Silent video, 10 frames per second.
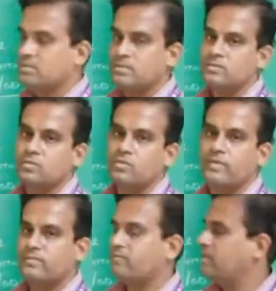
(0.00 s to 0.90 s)
So
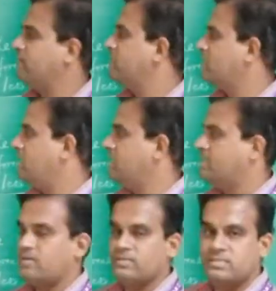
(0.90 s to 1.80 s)
whether light
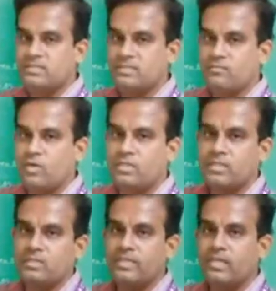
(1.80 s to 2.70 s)
travels in water,
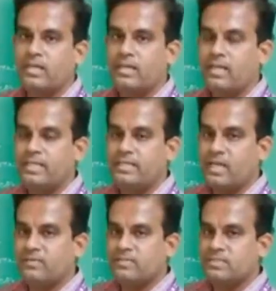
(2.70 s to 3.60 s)
whether light
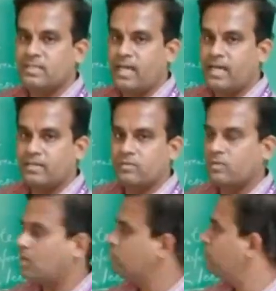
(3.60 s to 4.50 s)
travels in air,
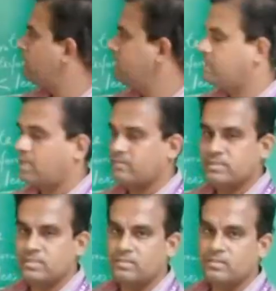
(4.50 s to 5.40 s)
how light travels
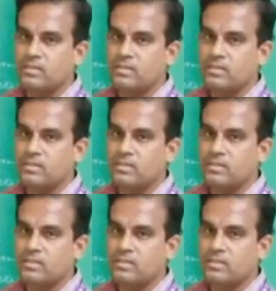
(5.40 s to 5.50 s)
in